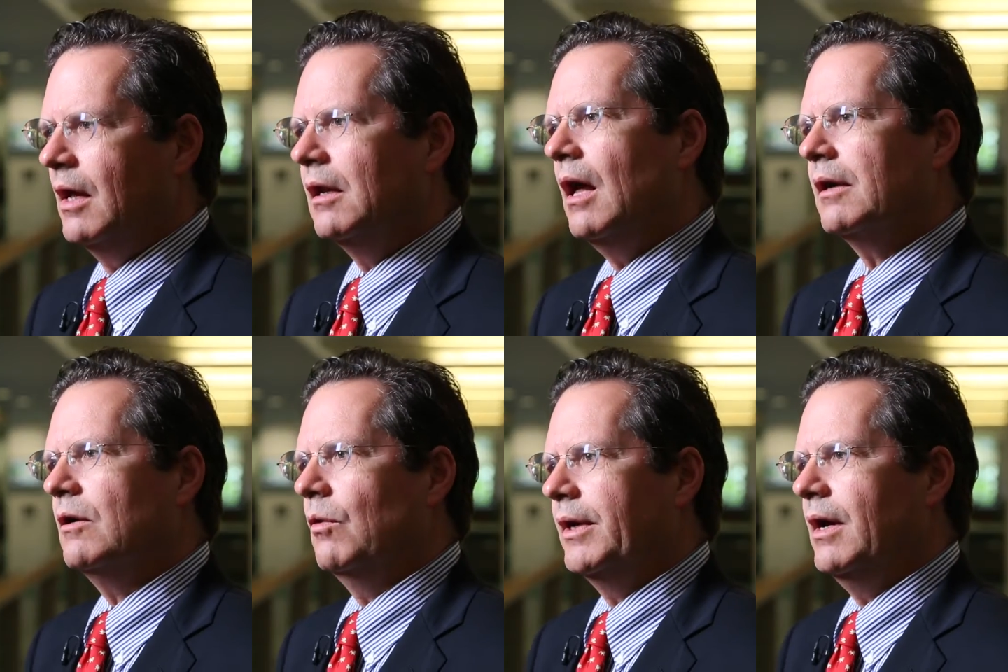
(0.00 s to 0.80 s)
a lot
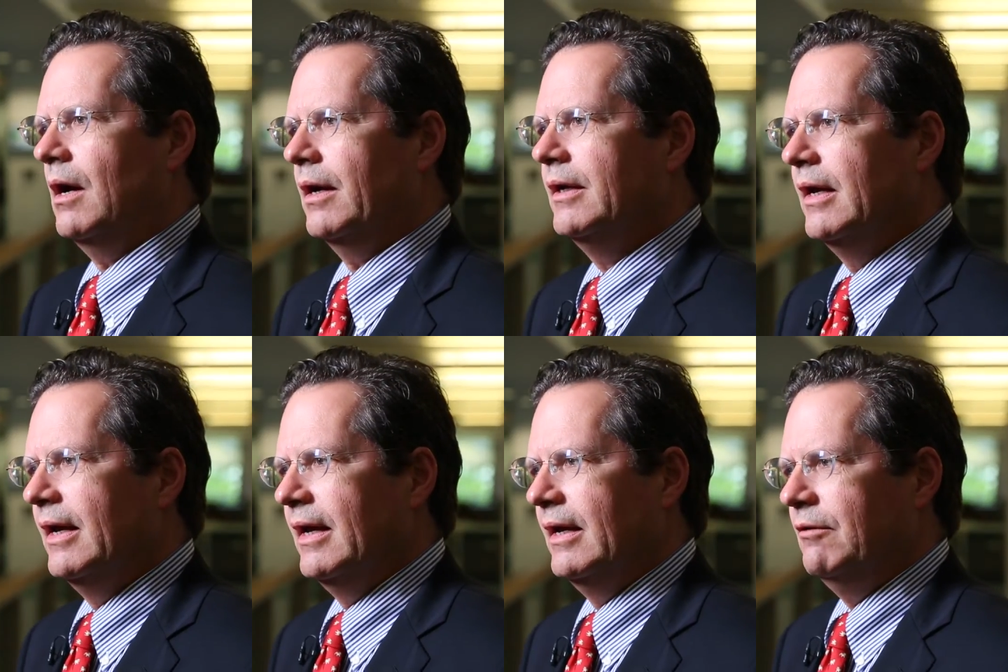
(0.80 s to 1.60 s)
going on,
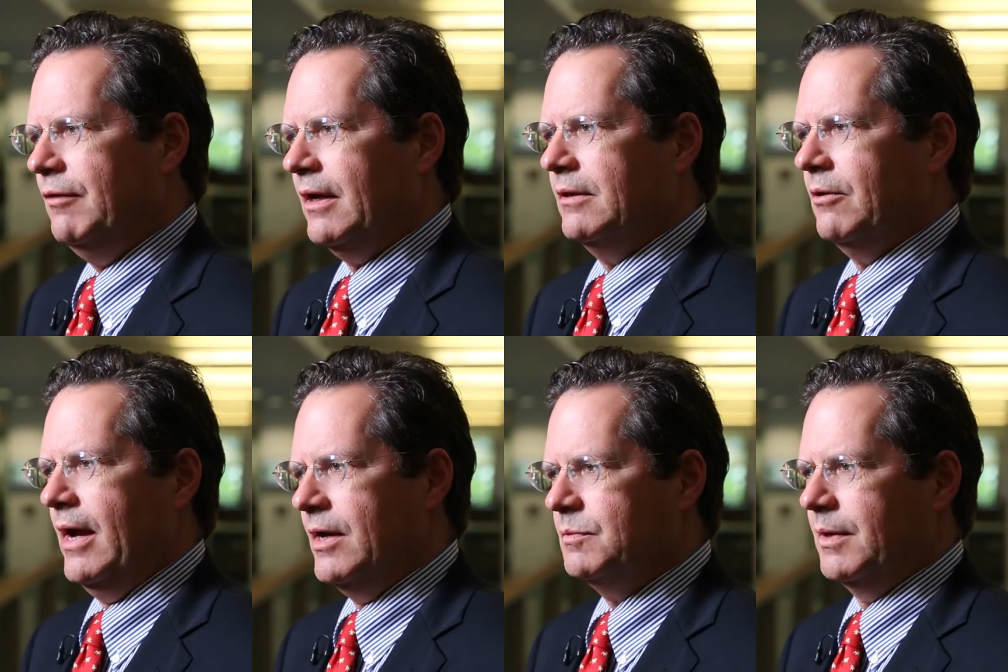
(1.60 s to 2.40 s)
in fact there
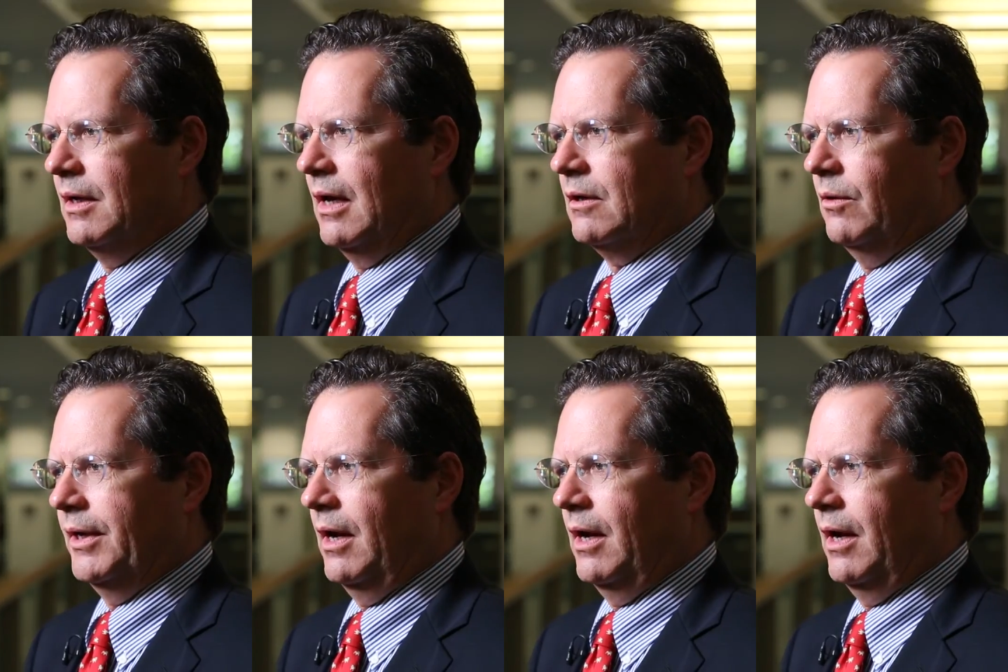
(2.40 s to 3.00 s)
has been a lot going